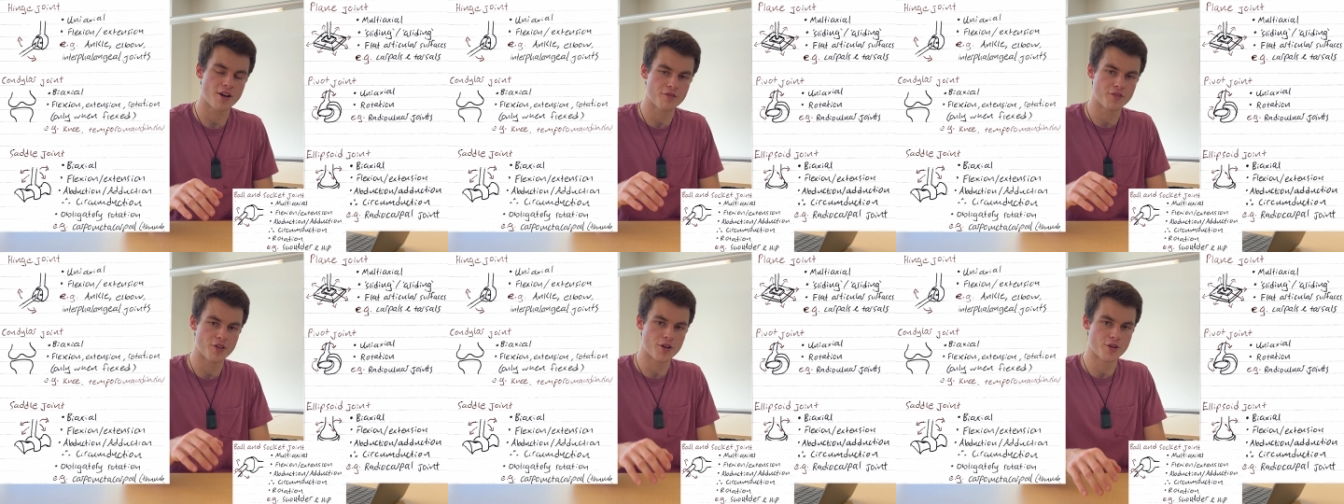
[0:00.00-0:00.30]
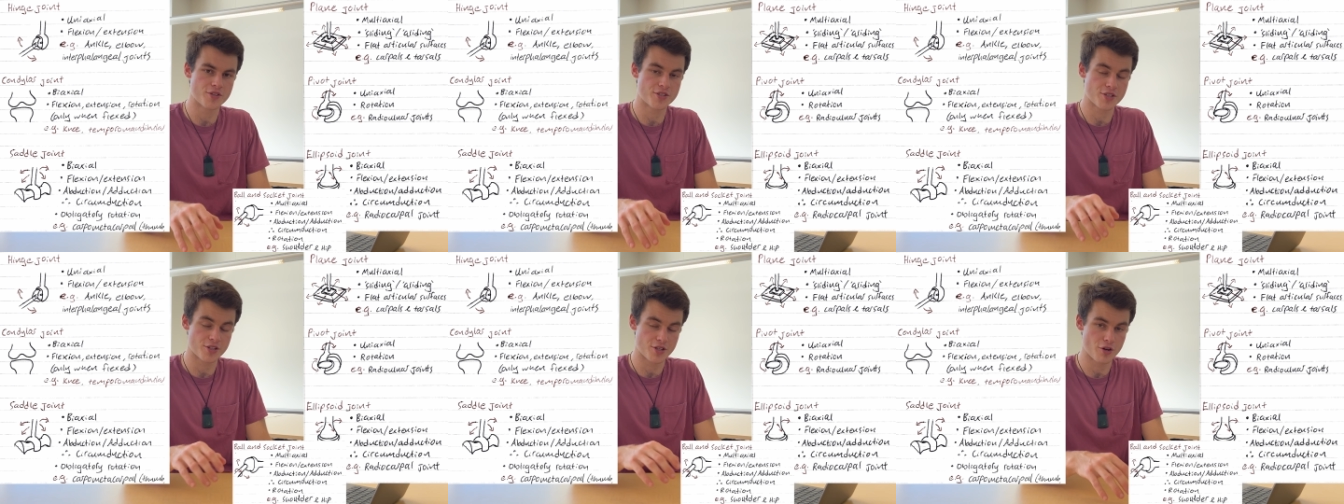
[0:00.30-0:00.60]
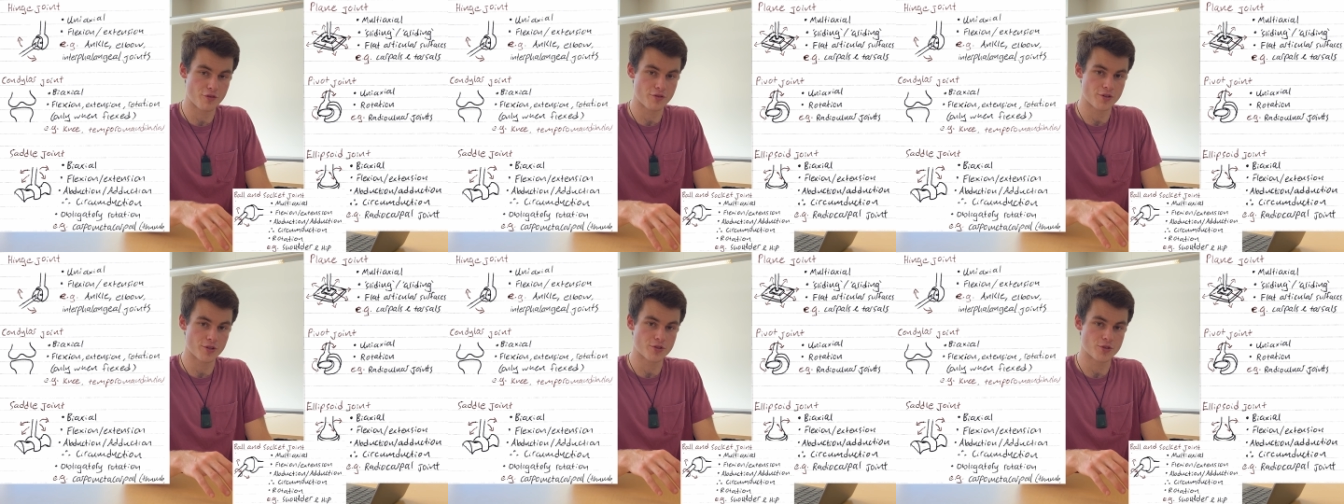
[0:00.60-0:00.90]
of those
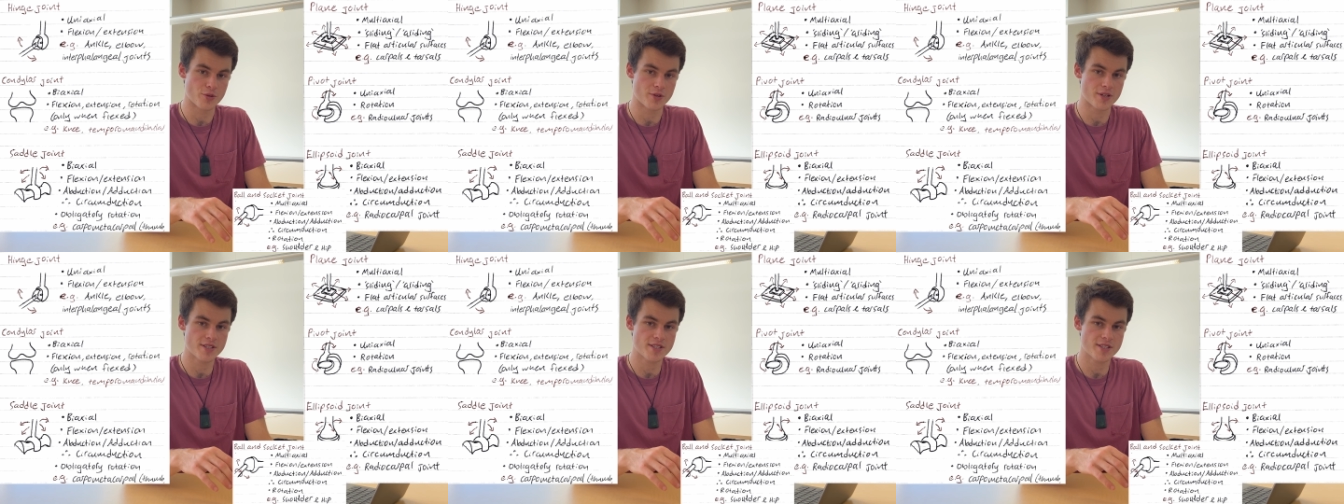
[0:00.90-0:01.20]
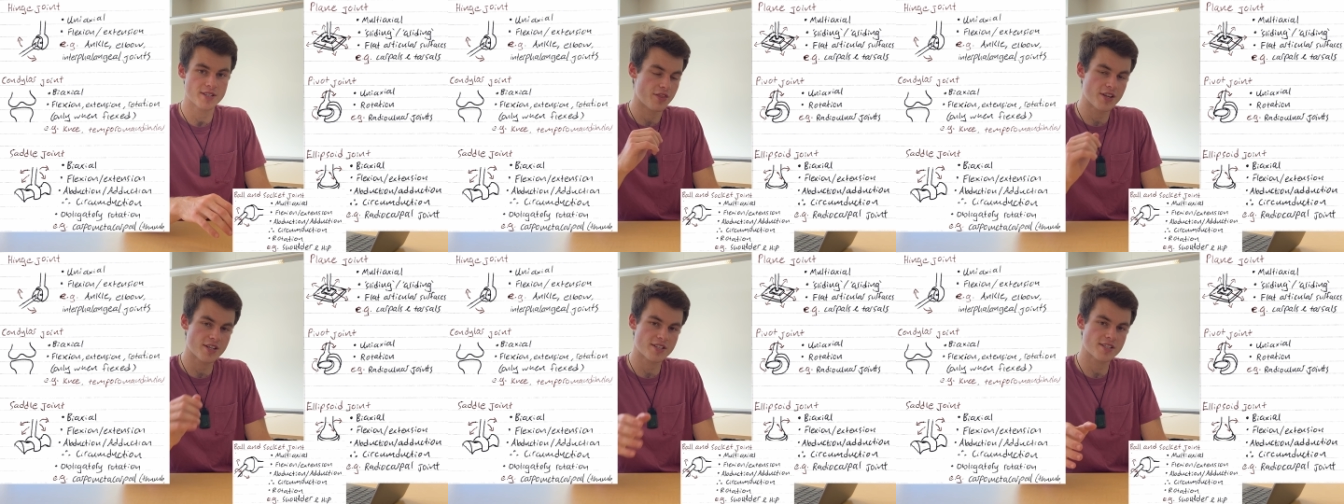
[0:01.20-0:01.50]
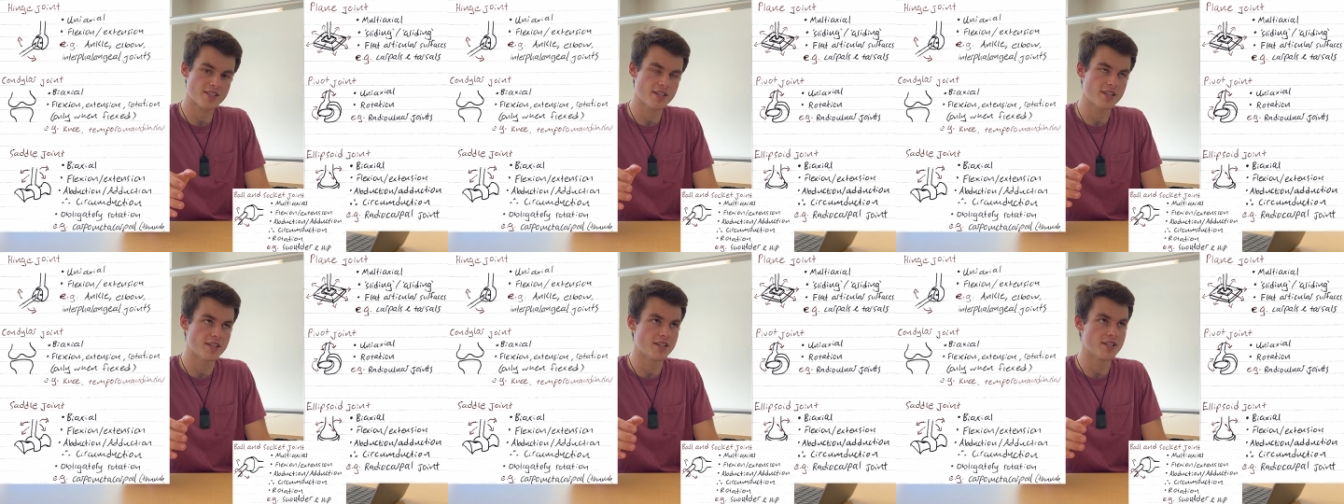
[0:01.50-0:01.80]
synovial joints.
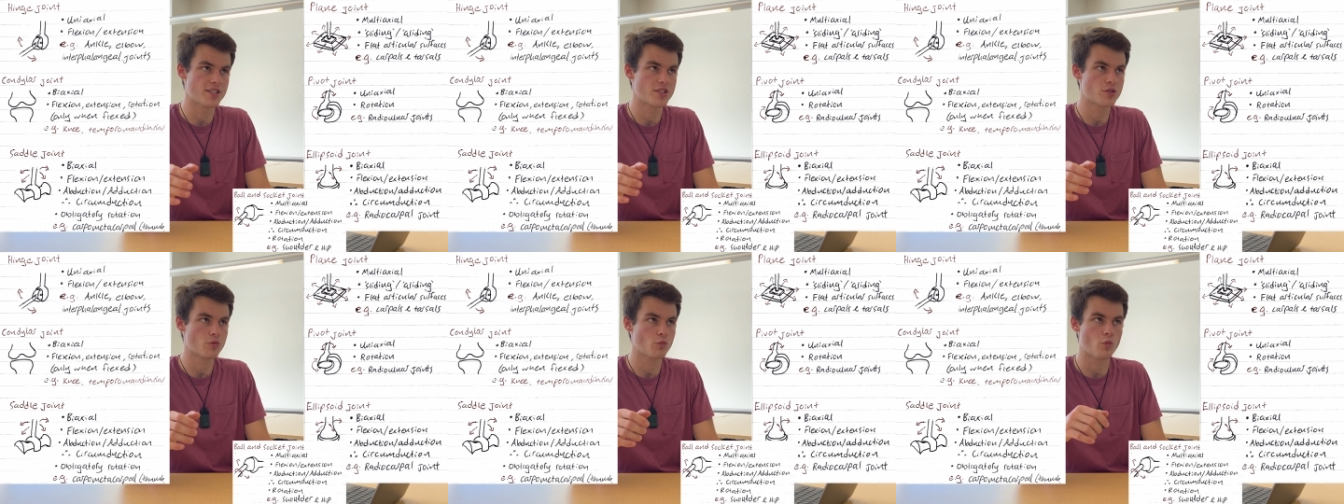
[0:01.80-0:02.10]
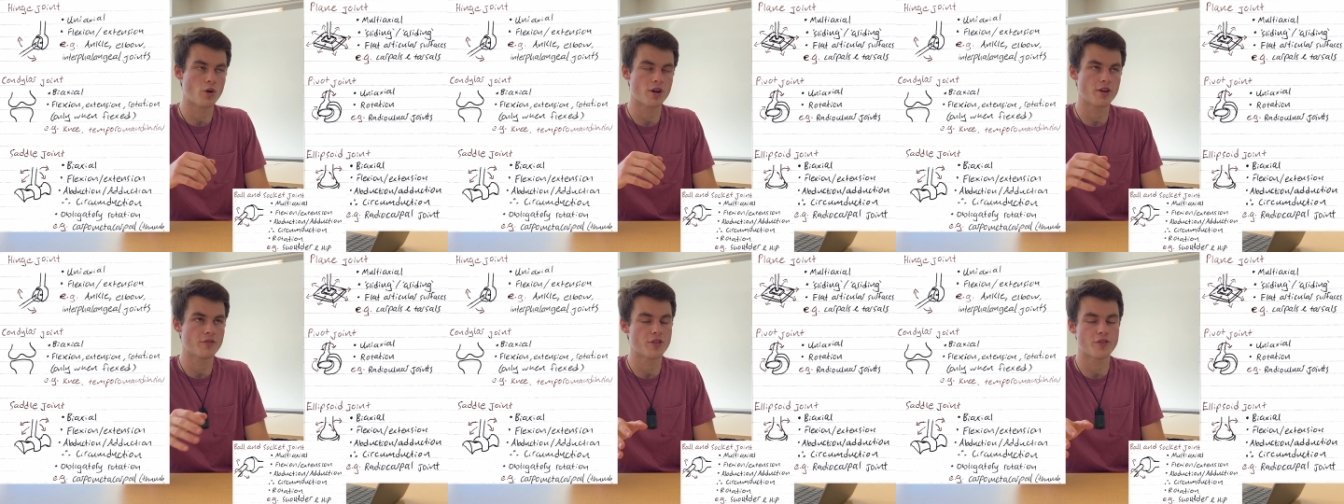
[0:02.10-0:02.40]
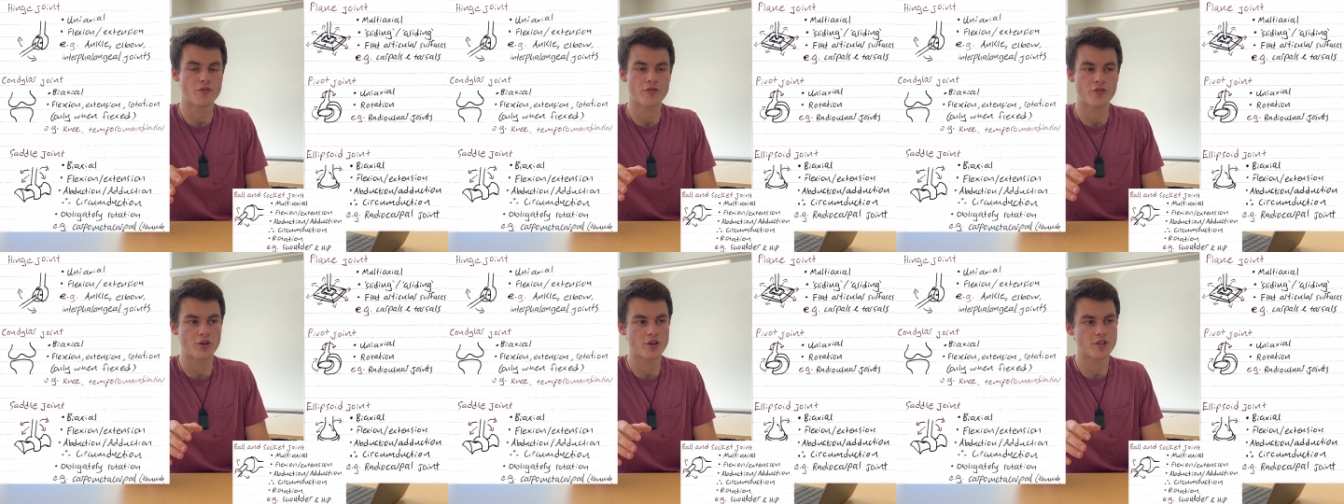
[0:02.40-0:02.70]
This is one of
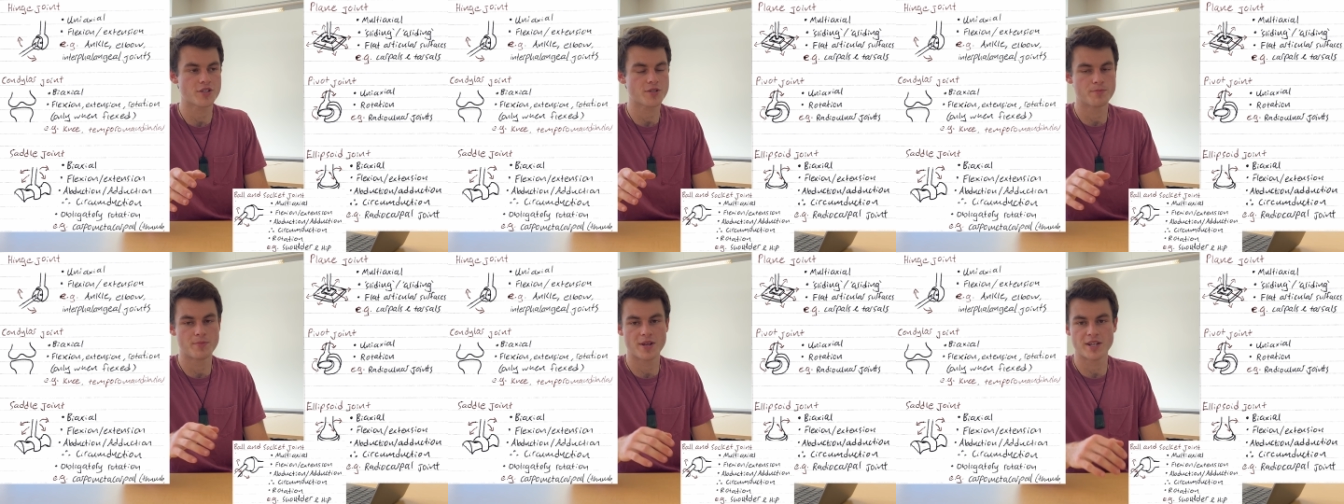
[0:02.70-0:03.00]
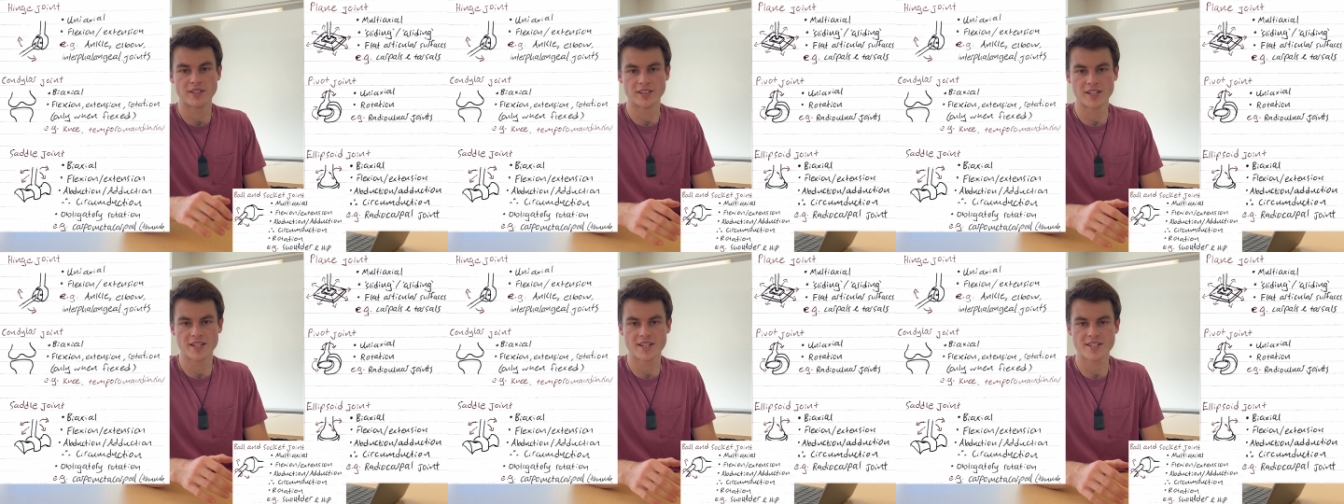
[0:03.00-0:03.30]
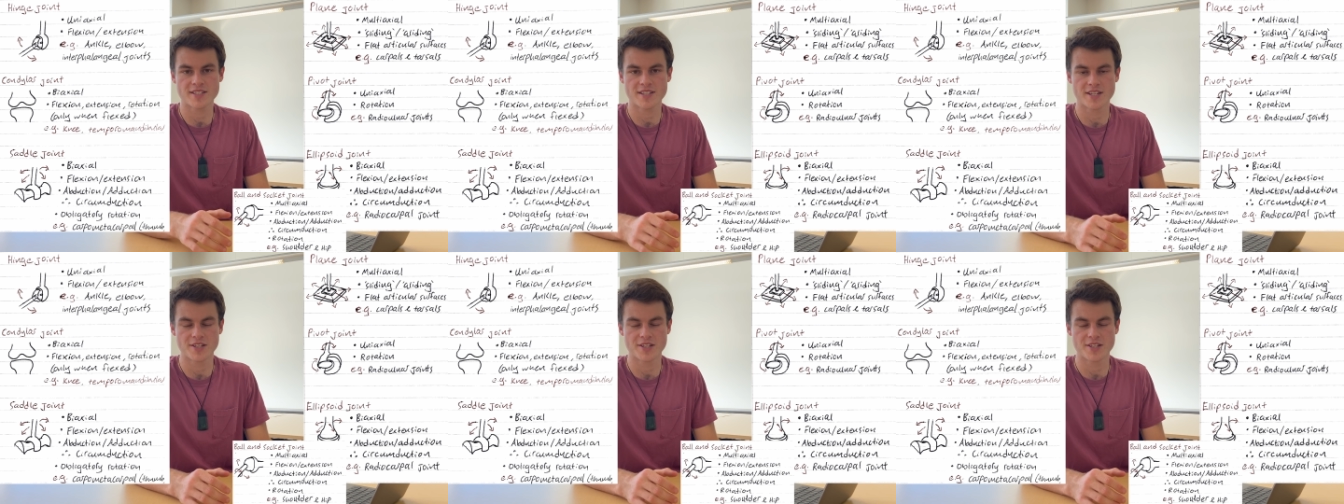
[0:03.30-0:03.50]
the first big lists